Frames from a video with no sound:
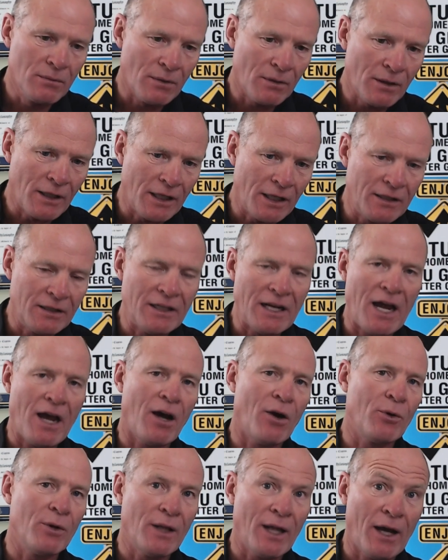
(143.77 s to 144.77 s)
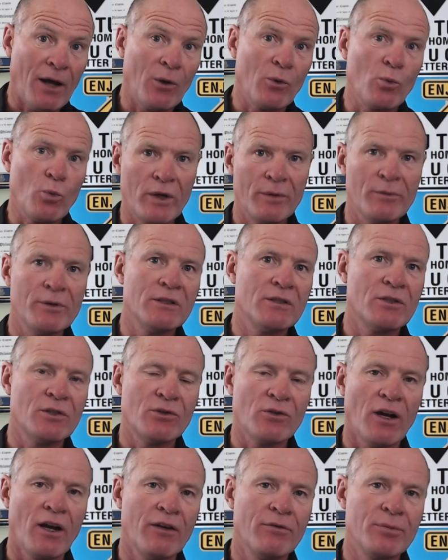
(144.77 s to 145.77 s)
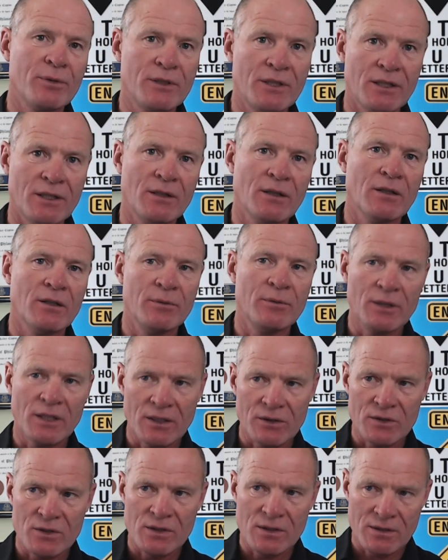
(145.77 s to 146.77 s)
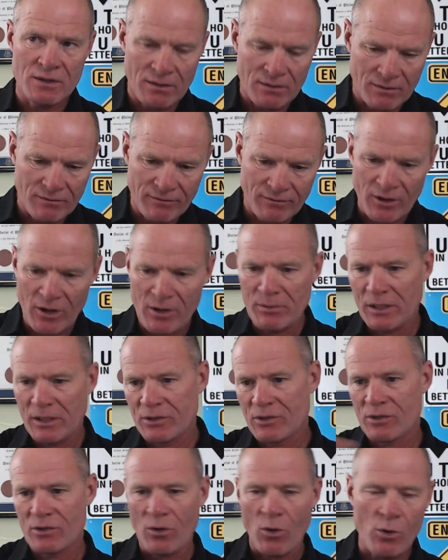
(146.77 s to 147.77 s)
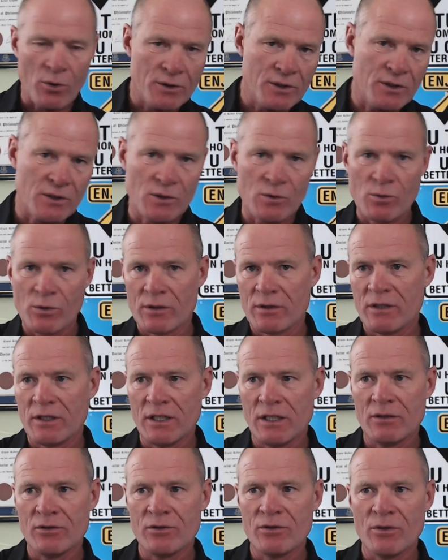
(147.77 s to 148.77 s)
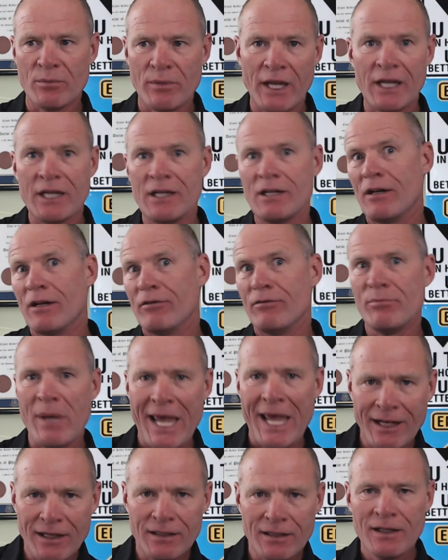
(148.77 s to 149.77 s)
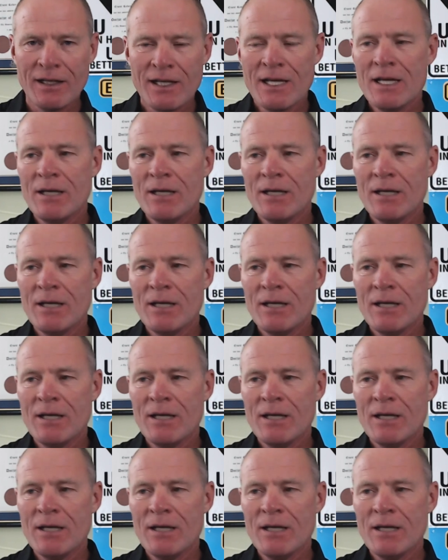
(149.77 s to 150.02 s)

it now allowed women to drive, particularly because very much horses were the domain of men,